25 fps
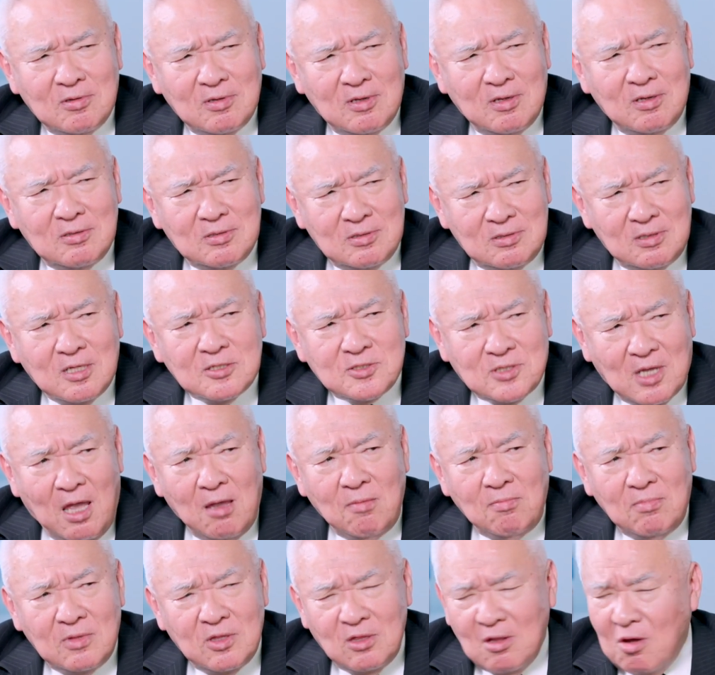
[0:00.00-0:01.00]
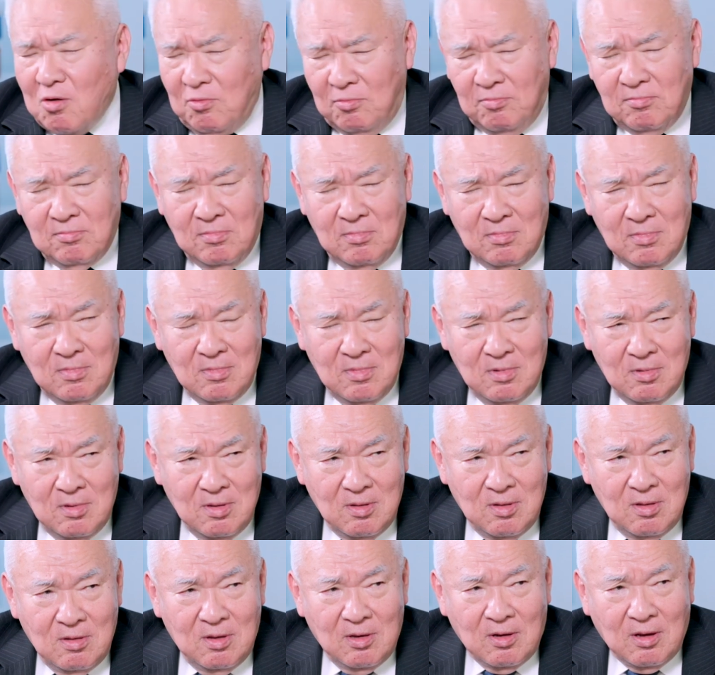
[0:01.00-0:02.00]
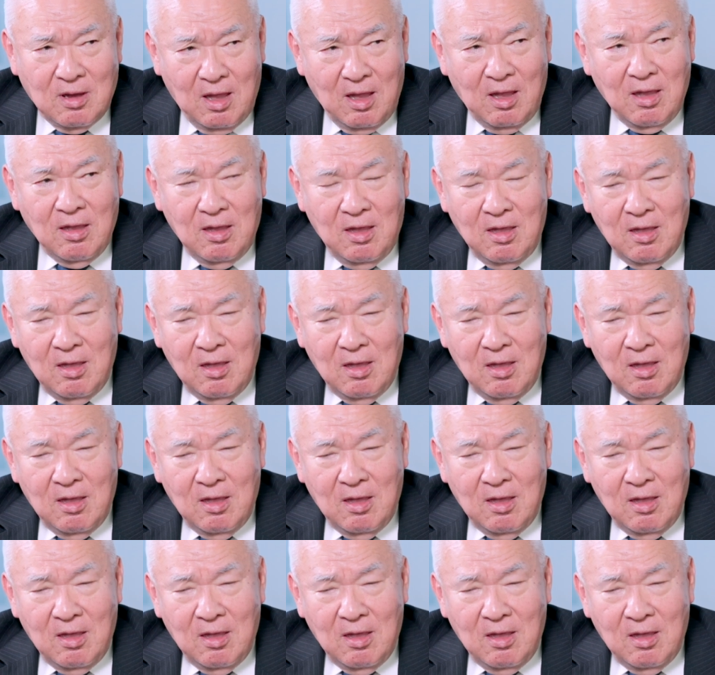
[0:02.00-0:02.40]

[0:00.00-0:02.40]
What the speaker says: is the same? No. Okay.